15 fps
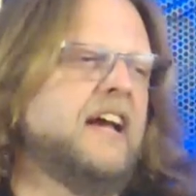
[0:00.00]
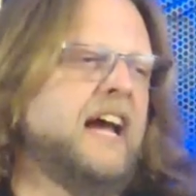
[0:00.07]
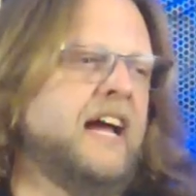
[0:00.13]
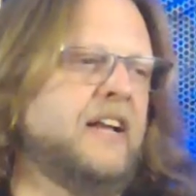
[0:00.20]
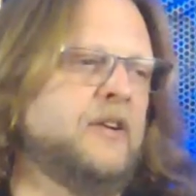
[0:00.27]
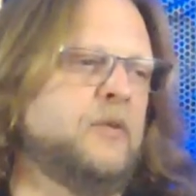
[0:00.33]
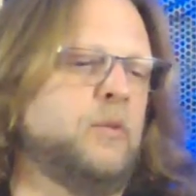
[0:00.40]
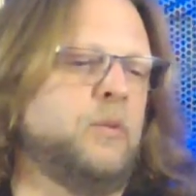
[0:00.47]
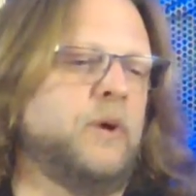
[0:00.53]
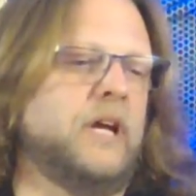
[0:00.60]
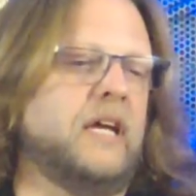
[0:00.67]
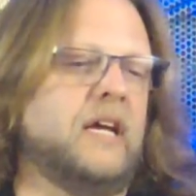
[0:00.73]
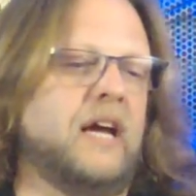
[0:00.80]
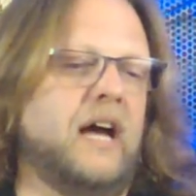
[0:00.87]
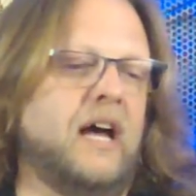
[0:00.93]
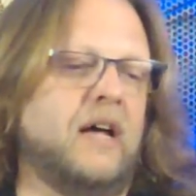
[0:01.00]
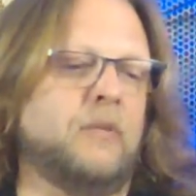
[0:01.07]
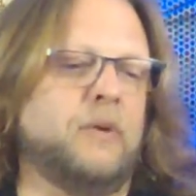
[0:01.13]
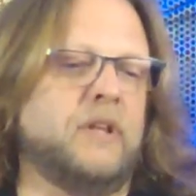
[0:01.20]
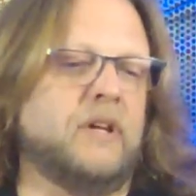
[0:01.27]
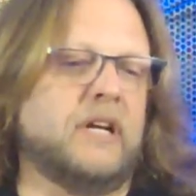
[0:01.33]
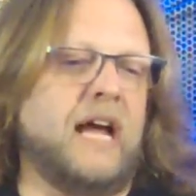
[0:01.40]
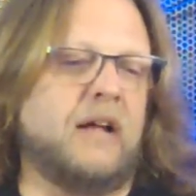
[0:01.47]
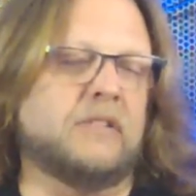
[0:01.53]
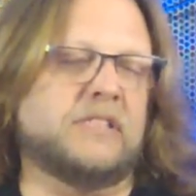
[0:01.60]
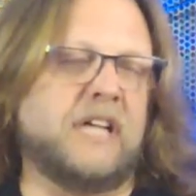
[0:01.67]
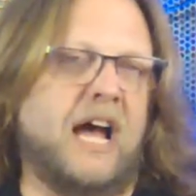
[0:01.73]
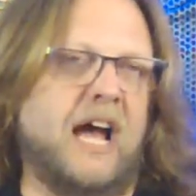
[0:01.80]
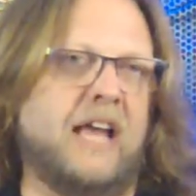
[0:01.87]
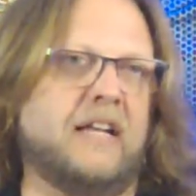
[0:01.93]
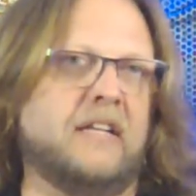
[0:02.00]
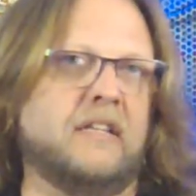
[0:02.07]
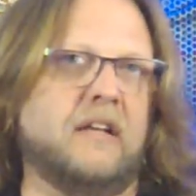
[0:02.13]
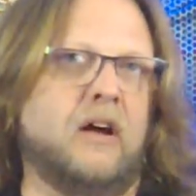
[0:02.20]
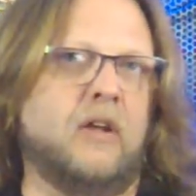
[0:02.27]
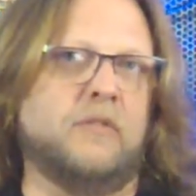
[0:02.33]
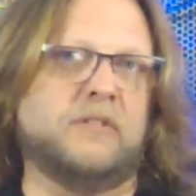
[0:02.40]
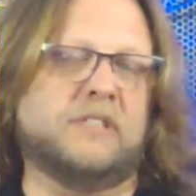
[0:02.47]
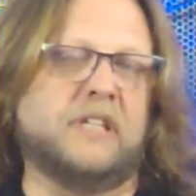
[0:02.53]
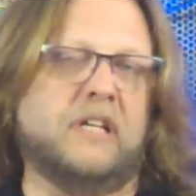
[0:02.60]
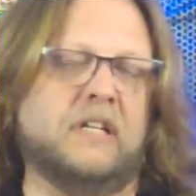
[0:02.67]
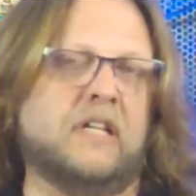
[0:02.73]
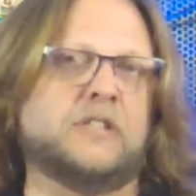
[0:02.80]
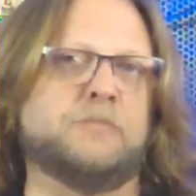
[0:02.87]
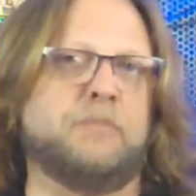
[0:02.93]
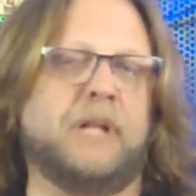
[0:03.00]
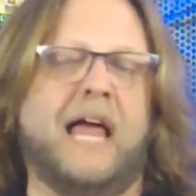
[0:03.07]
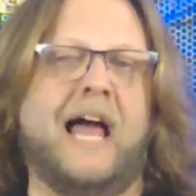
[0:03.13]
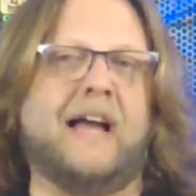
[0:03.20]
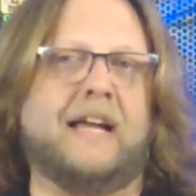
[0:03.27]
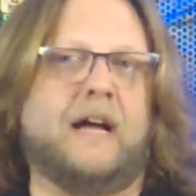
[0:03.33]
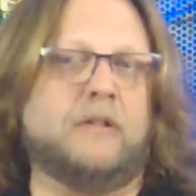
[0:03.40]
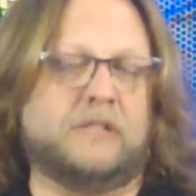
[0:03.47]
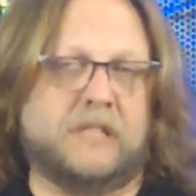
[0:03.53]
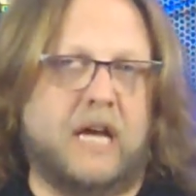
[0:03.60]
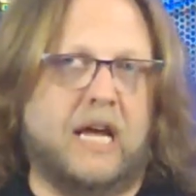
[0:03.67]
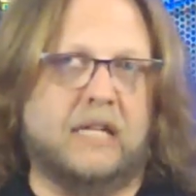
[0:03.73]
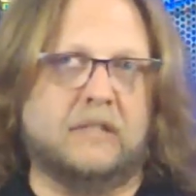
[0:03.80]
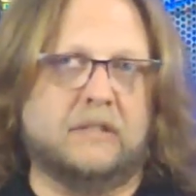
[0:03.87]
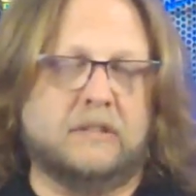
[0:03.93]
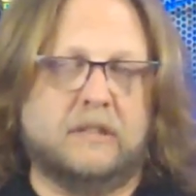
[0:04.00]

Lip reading: And we look outside, and all of a sudden it's black outside.